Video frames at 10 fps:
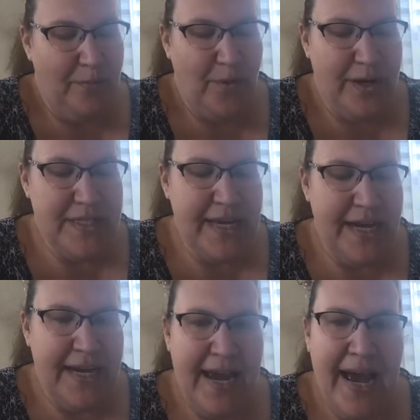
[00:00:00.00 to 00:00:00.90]
We're
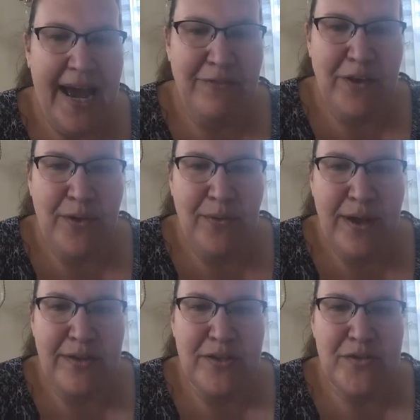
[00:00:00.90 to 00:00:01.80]
excited to have you,
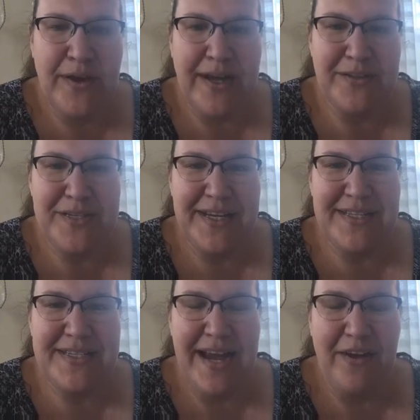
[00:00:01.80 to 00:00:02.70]
and there's faculty
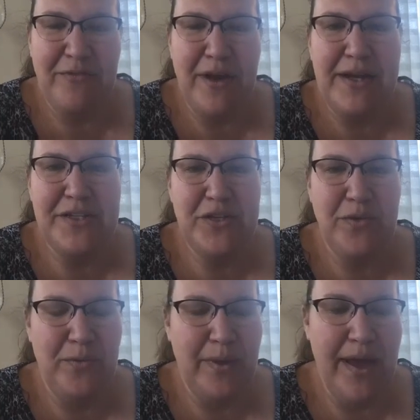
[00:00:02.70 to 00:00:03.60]
and staff ready
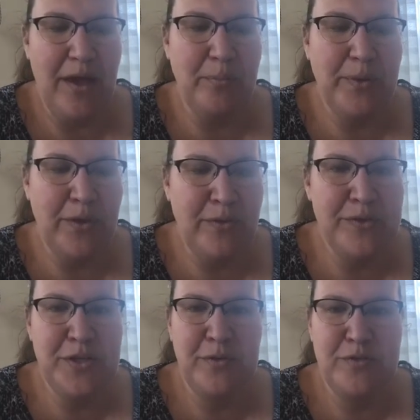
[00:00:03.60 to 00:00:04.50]
to help you
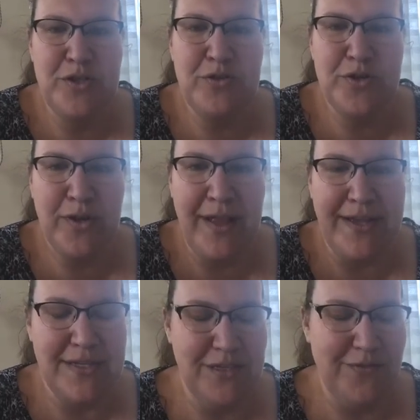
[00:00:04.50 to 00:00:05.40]
to choose your
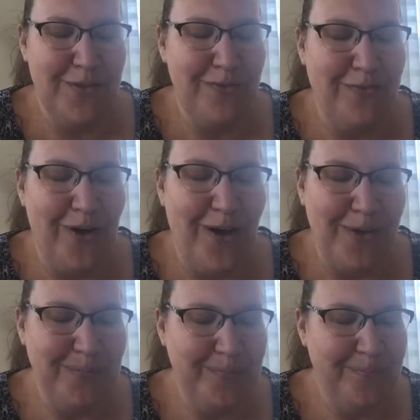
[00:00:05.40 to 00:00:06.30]
classes for the
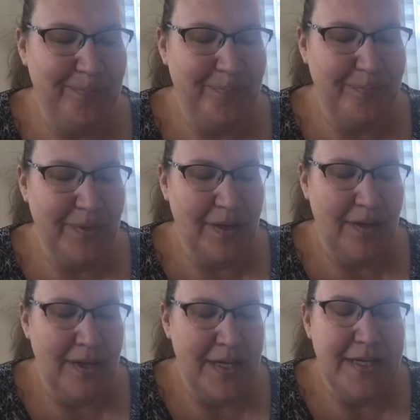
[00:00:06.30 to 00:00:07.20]
fall.
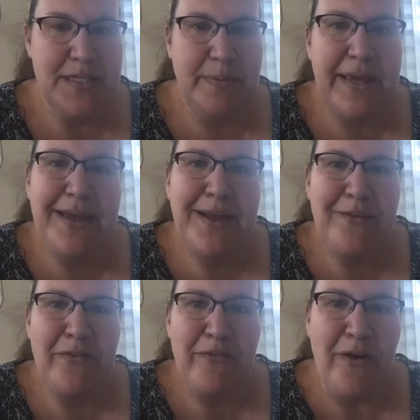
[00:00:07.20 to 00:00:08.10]
Speaking
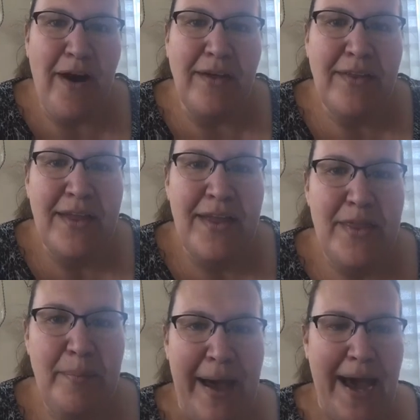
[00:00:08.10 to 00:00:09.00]
of the fall,
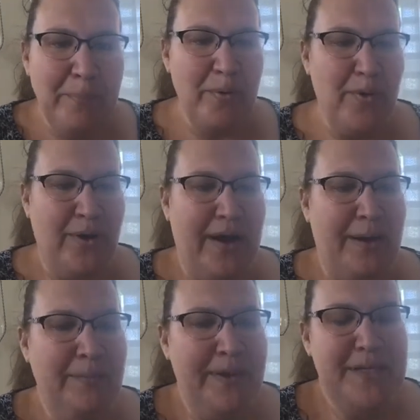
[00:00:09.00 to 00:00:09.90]
the PAC
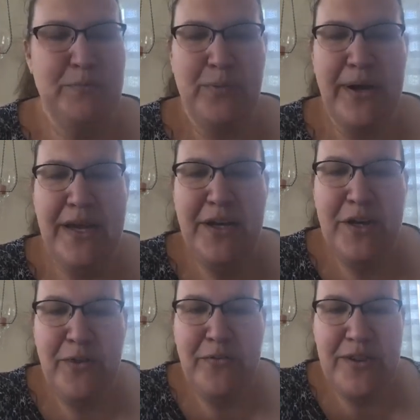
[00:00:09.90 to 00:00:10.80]
program is brand
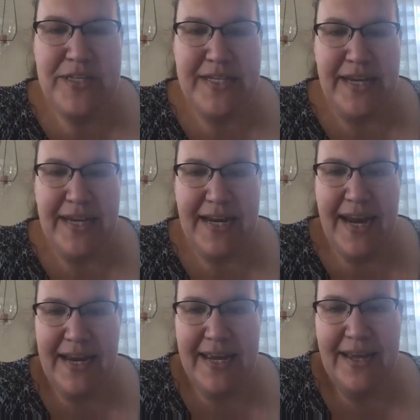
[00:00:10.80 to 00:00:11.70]
new for the state of
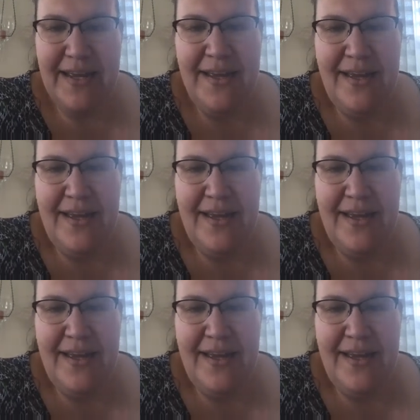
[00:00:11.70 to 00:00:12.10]
Connecticut.